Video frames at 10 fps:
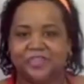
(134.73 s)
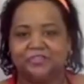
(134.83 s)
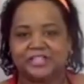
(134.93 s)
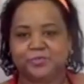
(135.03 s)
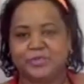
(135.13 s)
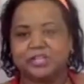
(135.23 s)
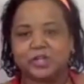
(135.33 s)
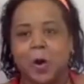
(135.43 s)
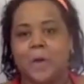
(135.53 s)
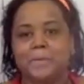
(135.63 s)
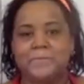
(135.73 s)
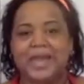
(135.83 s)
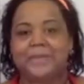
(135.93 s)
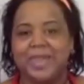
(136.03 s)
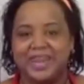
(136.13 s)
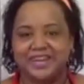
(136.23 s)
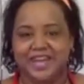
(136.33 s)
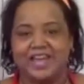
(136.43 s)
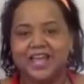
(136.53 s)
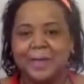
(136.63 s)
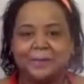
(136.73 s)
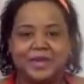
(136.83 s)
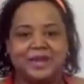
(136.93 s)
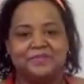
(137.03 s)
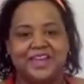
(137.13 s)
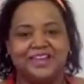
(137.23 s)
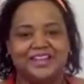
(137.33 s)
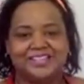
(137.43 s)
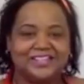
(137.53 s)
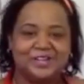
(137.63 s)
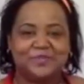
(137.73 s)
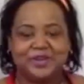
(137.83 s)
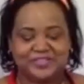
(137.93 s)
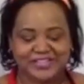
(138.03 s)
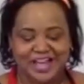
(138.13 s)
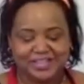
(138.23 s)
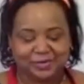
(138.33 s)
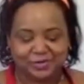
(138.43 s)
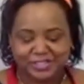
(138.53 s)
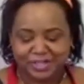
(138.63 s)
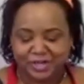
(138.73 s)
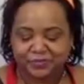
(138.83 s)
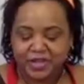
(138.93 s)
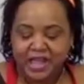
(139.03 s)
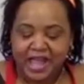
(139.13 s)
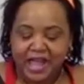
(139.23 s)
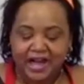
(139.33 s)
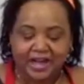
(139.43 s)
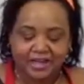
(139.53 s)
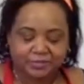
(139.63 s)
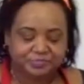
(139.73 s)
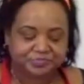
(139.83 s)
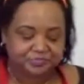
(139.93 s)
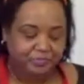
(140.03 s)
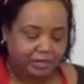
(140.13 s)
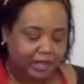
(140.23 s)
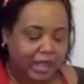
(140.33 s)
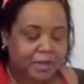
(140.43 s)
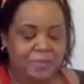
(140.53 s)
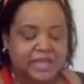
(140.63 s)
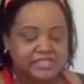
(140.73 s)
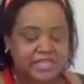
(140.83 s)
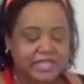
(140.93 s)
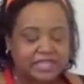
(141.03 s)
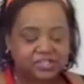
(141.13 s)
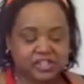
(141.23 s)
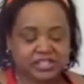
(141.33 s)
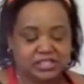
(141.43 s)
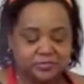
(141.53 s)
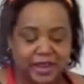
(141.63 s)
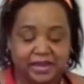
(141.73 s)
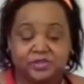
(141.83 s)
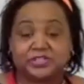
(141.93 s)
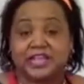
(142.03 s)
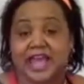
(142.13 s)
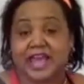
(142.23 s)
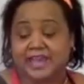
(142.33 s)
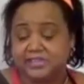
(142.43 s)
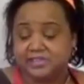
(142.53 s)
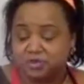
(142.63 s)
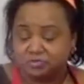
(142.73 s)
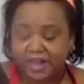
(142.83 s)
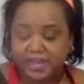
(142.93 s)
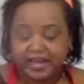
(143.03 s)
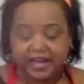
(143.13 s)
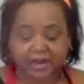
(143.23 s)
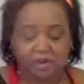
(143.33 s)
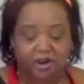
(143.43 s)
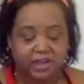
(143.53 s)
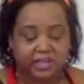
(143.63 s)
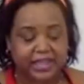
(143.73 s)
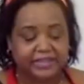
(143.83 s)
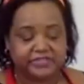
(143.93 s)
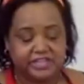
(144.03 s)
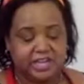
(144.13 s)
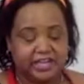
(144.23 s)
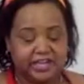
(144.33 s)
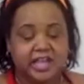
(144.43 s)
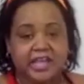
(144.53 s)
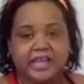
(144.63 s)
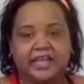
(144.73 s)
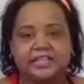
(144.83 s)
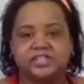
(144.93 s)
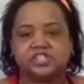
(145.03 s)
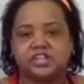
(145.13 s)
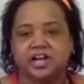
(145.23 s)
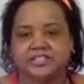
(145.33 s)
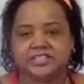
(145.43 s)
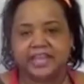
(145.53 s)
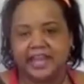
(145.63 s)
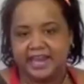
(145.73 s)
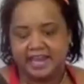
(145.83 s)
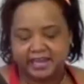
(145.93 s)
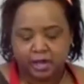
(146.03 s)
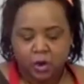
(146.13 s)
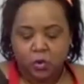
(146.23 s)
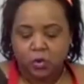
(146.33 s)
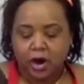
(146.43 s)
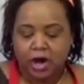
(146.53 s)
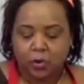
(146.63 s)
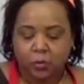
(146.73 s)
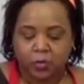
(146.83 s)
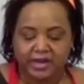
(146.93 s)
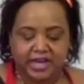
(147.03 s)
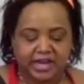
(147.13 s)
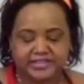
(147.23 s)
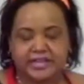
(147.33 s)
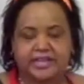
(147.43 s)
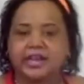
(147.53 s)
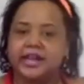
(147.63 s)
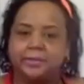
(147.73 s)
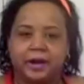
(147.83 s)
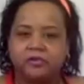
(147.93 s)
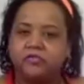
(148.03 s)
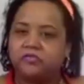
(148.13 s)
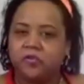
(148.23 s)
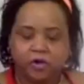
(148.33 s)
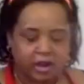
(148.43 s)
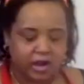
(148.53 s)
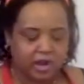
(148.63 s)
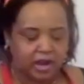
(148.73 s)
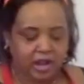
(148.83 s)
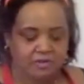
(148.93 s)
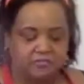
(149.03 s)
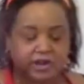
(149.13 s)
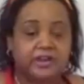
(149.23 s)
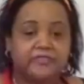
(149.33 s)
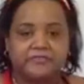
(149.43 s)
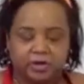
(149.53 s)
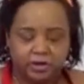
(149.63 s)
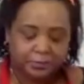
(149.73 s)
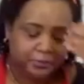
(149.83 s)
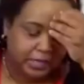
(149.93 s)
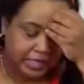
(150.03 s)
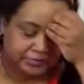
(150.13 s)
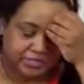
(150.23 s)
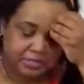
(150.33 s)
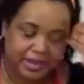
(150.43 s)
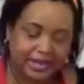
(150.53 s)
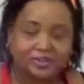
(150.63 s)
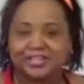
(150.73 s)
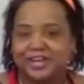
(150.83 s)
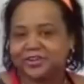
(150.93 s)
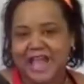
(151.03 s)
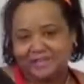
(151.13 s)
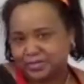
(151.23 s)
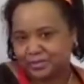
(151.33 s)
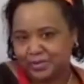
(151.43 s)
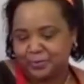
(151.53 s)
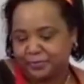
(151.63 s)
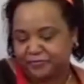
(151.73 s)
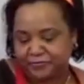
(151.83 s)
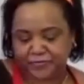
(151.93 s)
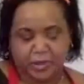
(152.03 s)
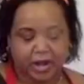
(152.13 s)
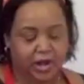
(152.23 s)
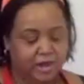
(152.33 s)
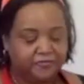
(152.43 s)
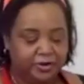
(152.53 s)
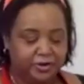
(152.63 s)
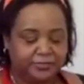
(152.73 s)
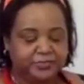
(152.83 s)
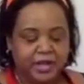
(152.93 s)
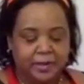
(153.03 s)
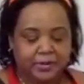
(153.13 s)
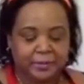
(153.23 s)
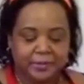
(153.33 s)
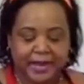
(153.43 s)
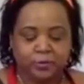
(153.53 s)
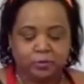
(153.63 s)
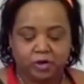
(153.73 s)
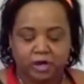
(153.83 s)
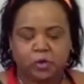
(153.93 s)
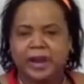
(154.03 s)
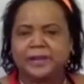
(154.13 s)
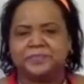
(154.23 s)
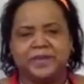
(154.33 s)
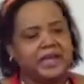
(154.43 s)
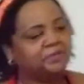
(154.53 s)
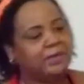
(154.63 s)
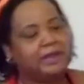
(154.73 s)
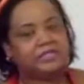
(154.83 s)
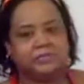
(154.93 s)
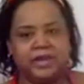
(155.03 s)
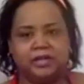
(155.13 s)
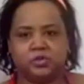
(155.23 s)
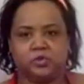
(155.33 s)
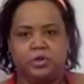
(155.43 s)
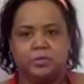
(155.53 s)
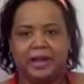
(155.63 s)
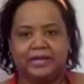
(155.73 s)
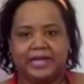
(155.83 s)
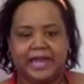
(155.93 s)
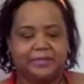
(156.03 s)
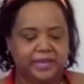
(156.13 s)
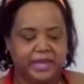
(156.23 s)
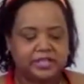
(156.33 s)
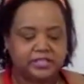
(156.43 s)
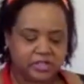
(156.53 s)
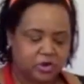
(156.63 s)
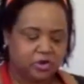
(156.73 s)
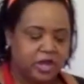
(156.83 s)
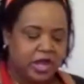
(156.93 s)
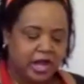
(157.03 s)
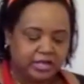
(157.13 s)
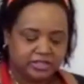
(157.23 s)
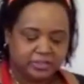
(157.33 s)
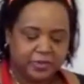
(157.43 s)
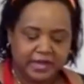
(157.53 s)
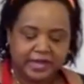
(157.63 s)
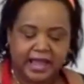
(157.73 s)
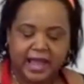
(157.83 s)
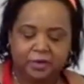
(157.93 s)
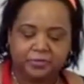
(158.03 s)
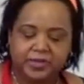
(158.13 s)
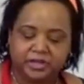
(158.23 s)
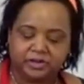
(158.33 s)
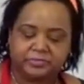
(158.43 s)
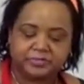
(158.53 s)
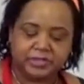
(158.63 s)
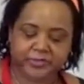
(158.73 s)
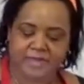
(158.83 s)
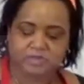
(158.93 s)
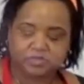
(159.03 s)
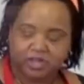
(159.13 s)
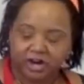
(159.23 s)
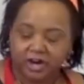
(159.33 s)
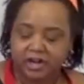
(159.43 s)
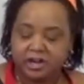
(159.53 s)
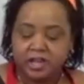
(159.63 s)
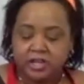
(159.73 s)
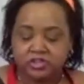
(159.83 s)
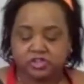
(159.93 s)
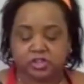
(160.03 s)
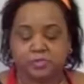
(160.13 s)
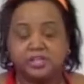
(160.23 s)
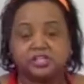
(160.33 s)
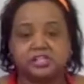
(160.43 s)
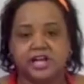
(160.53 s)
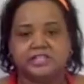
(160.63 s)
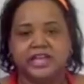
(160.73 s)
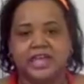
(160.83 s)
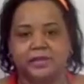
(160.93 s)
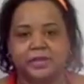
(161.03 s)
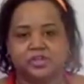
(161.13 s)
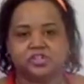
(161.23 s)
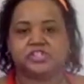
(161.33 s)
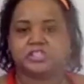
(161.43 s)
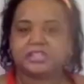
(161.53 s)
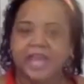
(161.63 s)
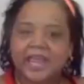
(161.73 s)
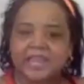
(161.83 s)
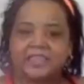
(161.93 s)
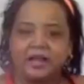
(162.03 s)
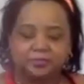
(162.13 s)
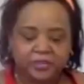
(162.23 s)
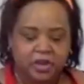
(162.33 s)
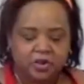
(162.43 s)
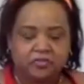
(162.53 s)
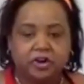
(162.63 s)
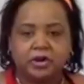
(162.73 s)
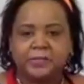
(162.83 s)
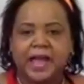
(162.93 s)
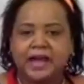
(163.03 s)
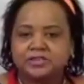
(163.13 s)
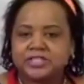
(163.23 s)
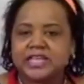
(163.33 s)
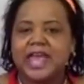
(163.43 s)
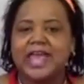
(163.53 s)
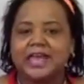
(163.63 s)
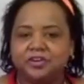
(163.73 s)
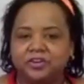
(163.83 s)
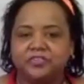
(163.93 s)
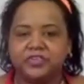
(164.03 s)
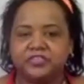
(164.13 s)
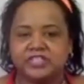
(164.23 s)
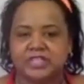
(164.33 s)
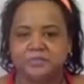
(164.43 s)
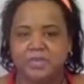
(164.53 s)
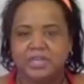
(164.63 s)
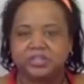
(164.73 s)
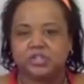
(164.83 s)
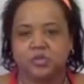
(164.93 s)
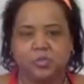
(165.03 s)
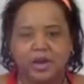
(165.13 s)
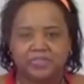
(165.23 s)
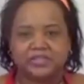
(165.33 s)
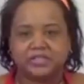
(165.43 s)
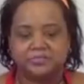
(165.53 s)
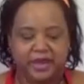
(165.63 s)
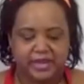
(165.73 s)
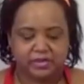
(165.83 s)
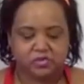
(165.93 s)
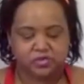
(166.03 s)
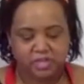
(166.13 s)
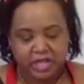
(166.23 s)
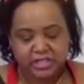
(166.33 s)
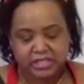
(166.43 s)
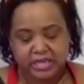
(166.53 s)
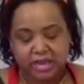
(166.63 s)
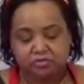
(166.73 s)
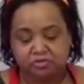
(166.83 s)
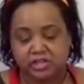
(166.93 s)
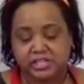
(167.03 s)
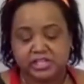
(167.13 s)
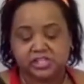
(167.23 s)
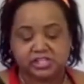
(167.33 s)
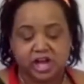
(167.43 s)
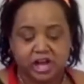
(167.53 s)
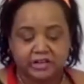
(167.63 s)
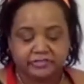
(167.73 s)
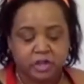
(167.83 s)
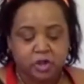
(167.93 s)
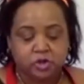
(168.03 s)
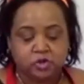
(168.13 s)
The recipe is called menemen. Menemen. It's a little bit of a tongue twister. And basically, it's just tomatoes and eggs. So right here, all I've done is sauteed 1 onion and about 4 very firm plum tomatoes. They don't have to be firm, but mine were quite big. My tomatoes were about yay big, so depending how big your tomatoes are, you just want to saute them. And you're sauteing them for about 10 or 15 minutes. You want the tomatoes to get really soft.